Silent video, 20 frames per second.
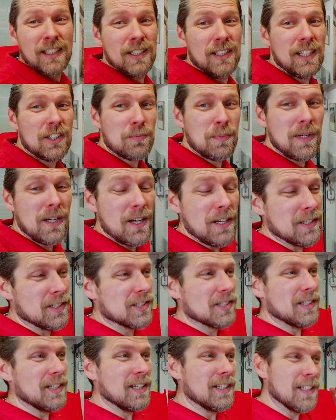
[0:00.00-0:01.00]
Let's be
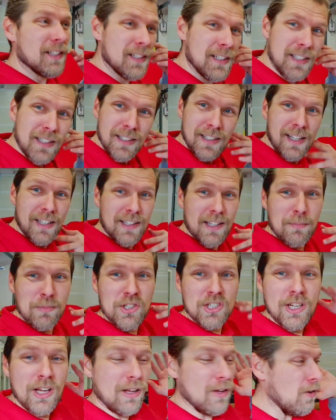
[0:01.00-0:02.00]
honest. Let them
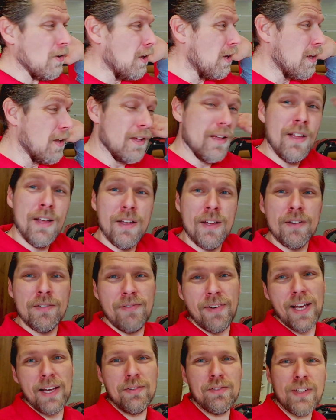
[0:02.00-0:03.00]
sell
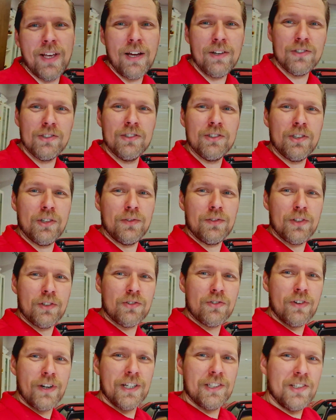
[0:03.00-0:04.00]
5,000 of those
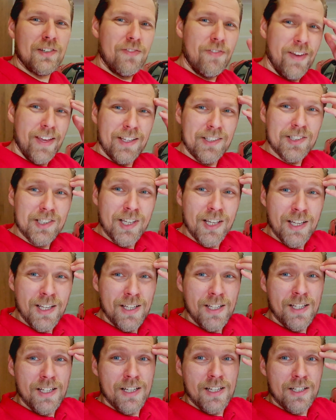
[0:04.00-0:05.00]
crazy things.
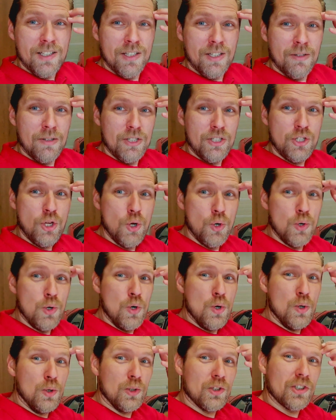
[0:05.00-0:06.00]

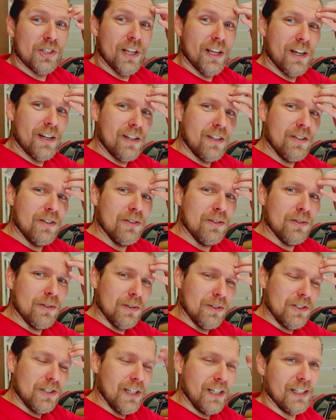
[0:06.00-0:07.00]
Huge, they are
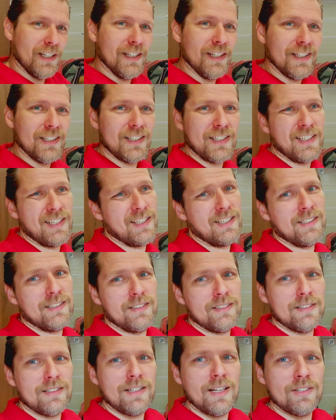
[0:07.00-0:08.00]
huge. And
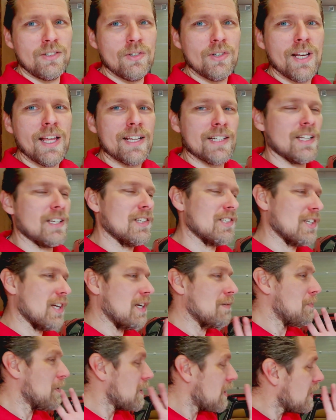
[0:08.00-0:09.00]
I don't like the
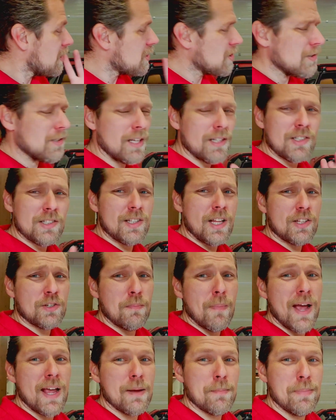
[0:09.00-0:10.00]
design, but that's
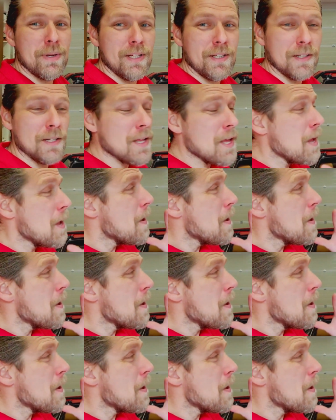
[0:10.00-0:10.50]
my opinion.